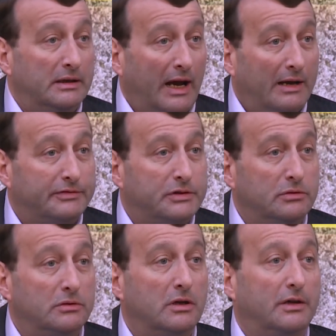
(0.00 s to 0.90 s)
have
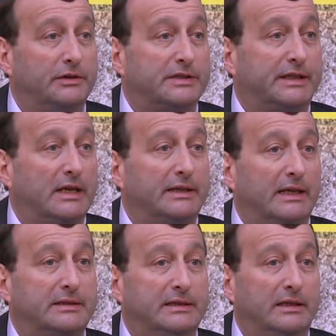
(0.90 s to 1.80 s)
to understand
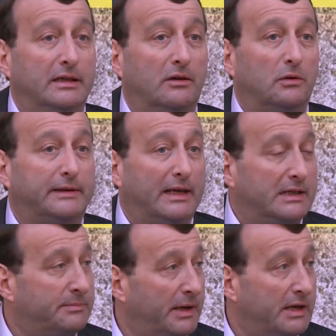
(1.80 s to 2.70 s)
that the hotel
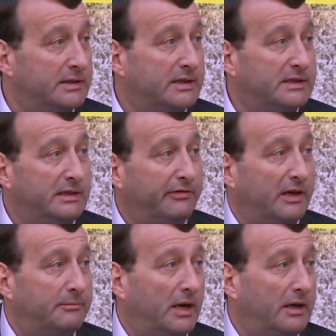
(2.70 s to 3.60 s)
experience is
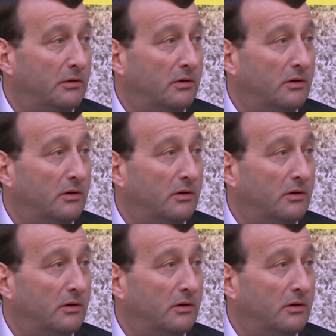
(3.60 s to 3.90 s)
defined by